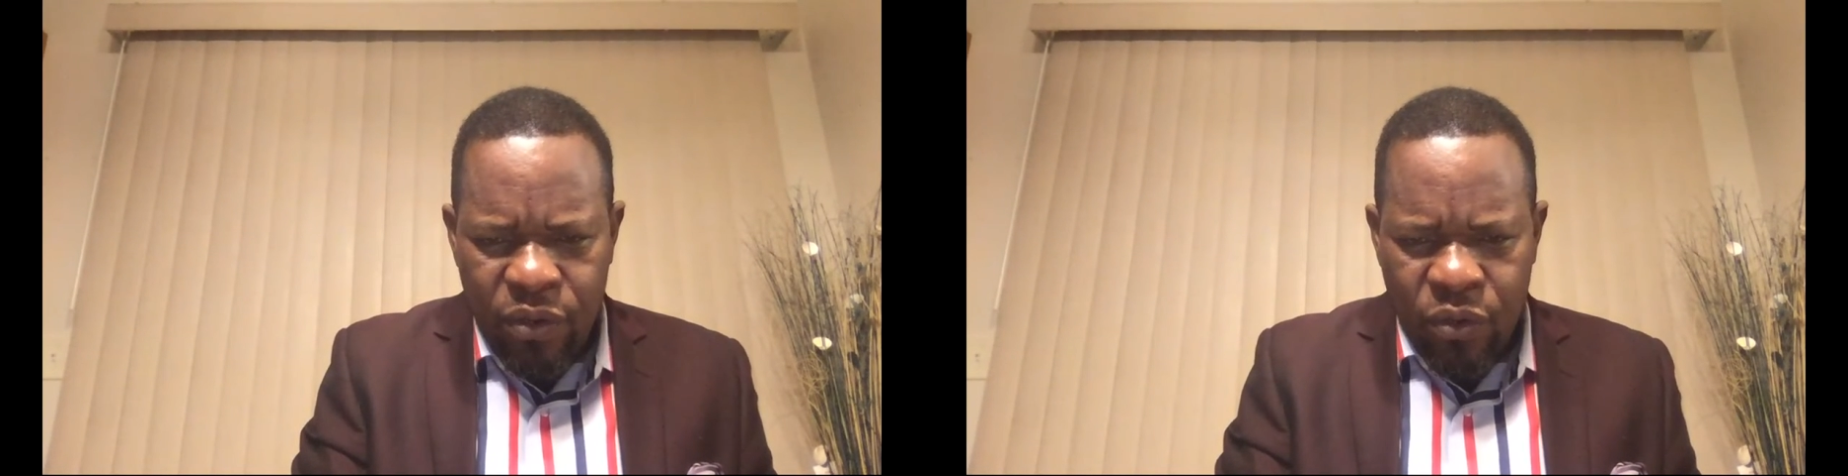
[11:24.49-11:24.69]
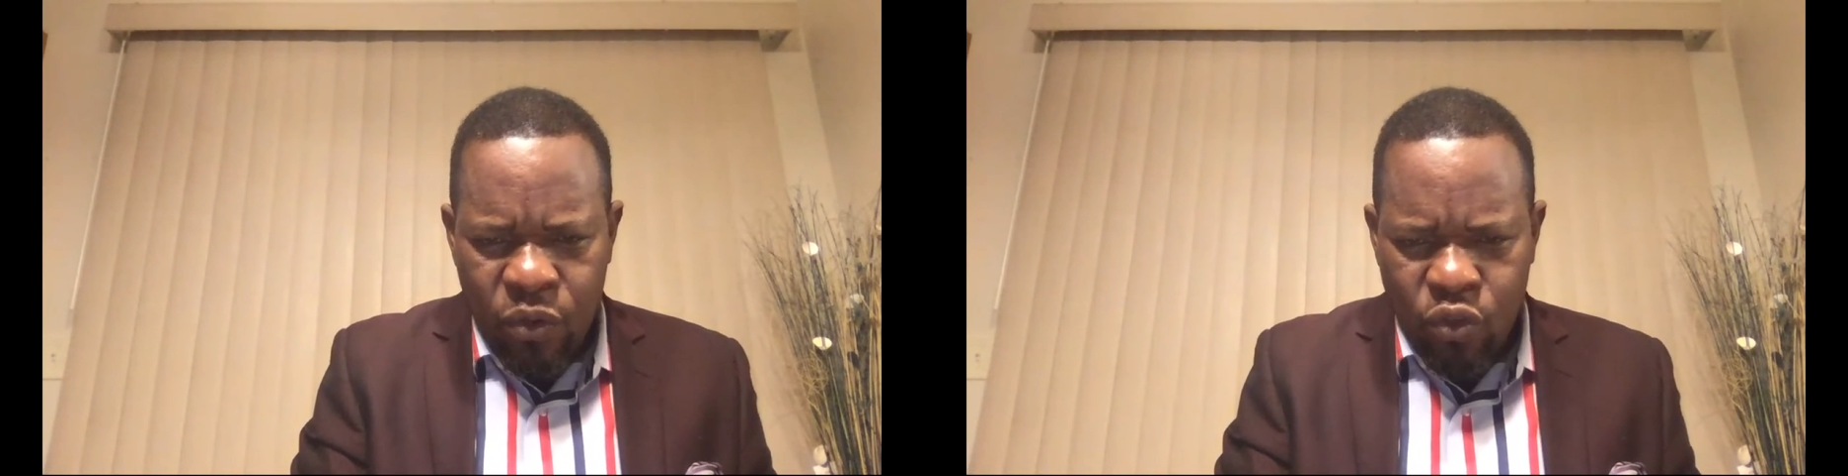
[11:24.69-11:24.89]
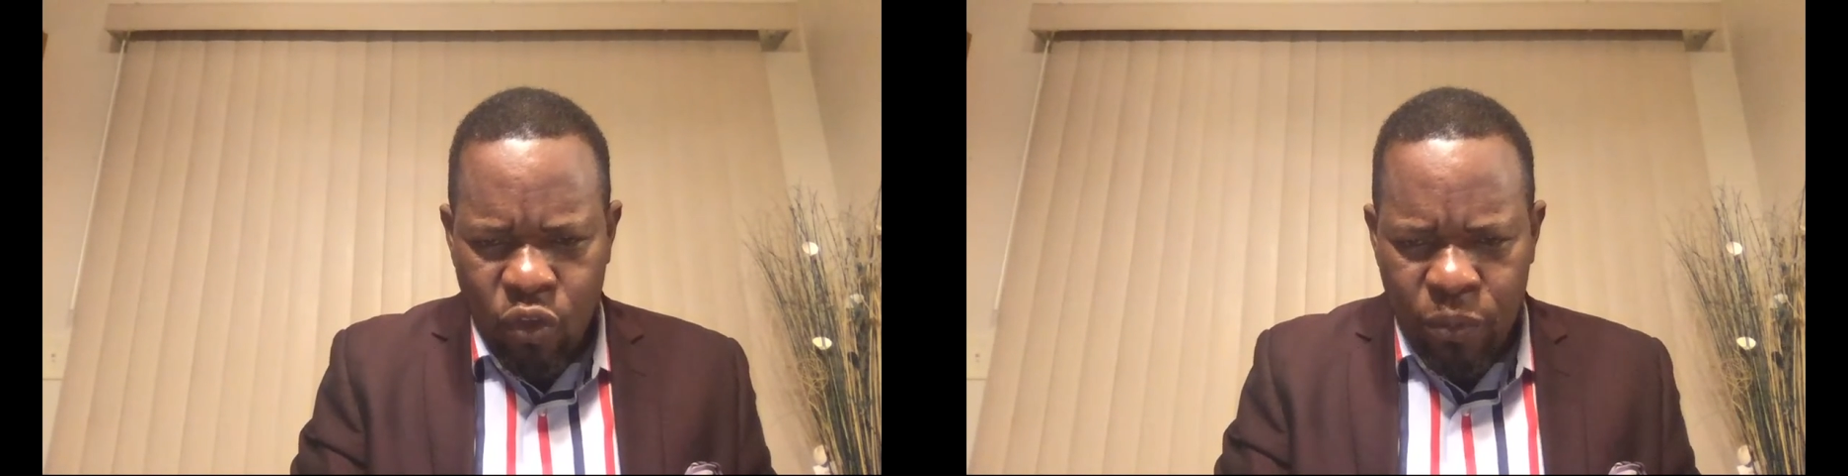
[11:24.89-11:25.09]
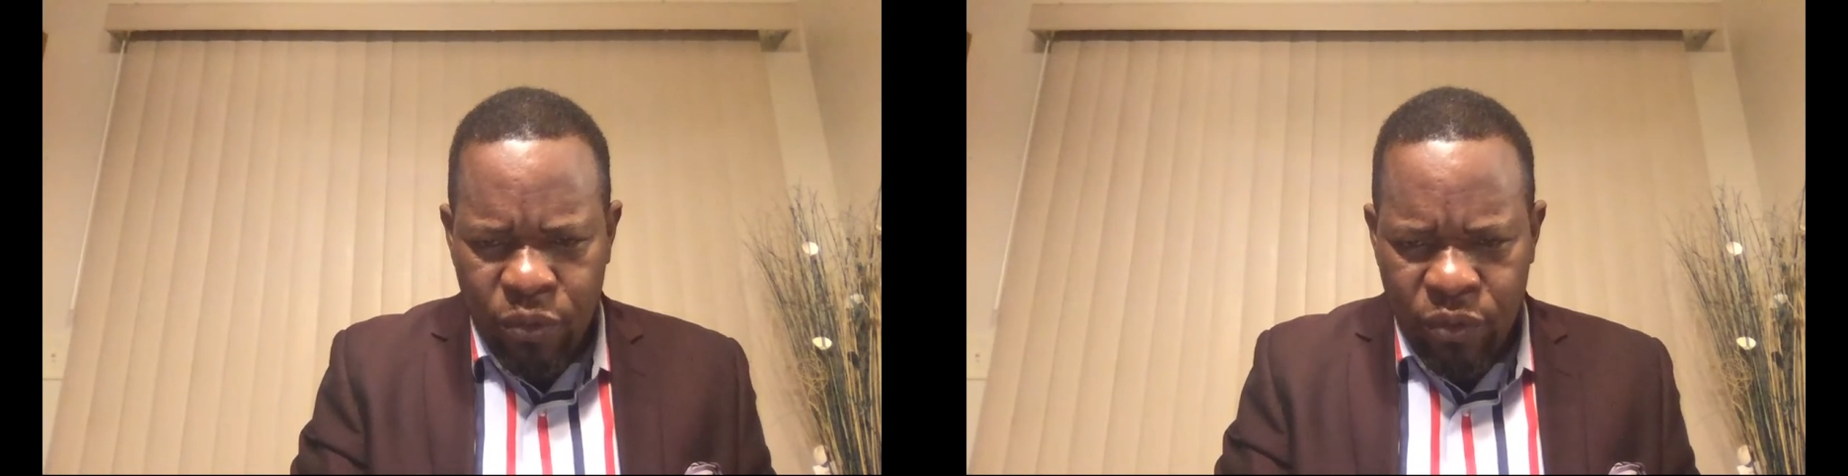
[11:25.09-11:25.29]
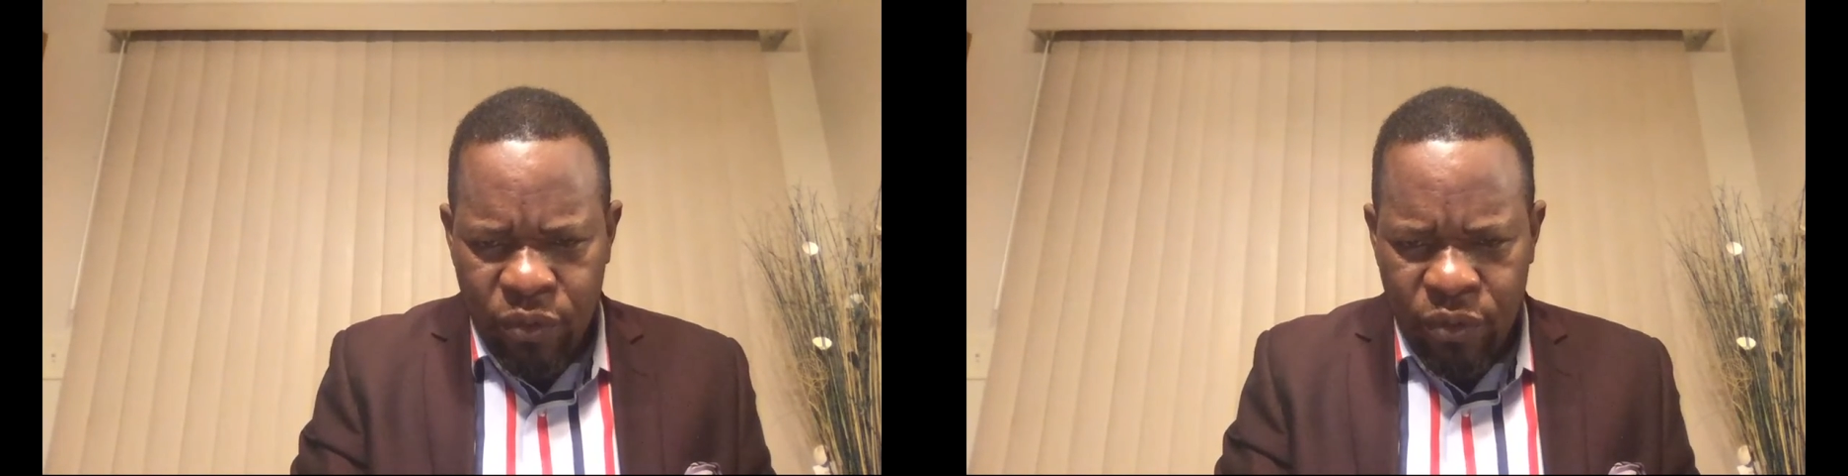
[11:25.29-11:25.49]
those
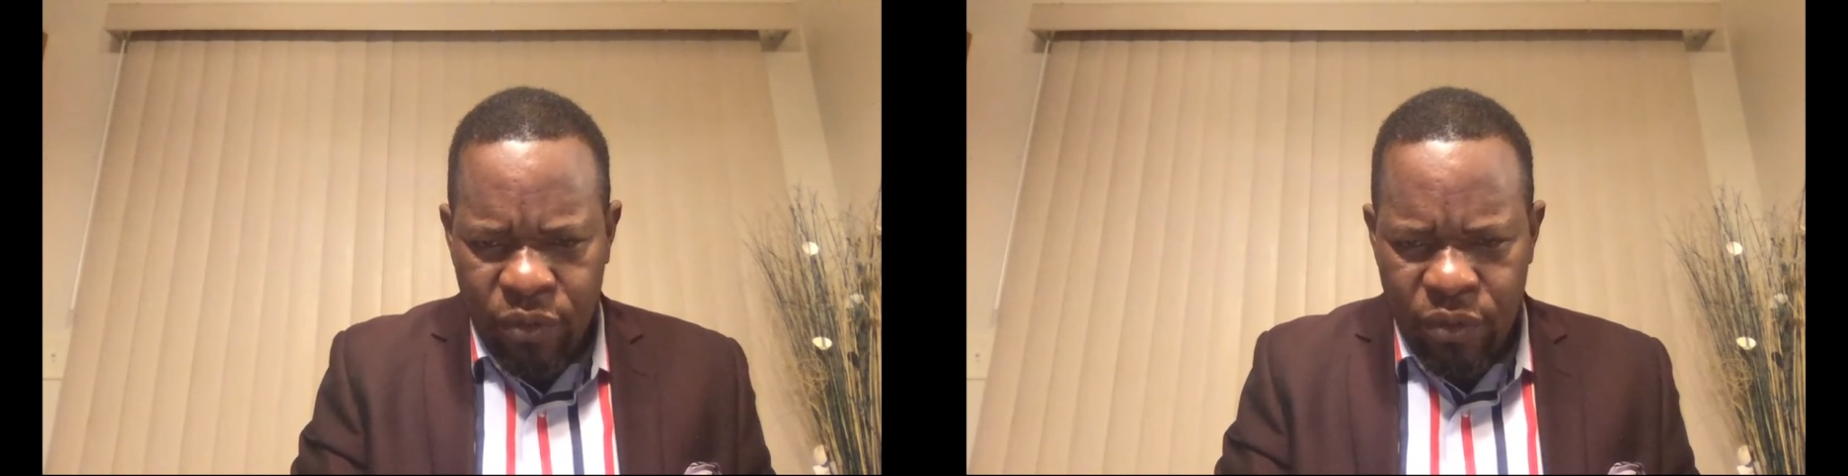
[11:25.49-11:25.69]
options,